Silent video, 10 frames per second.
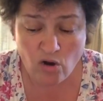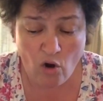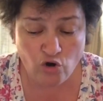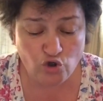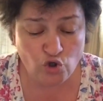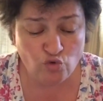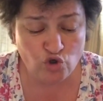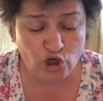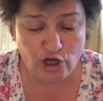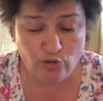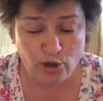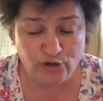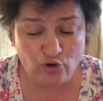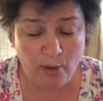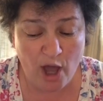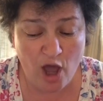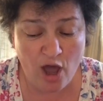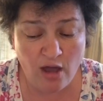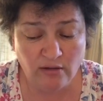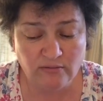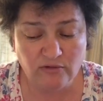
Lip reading: Can't you sleep, Little Bear?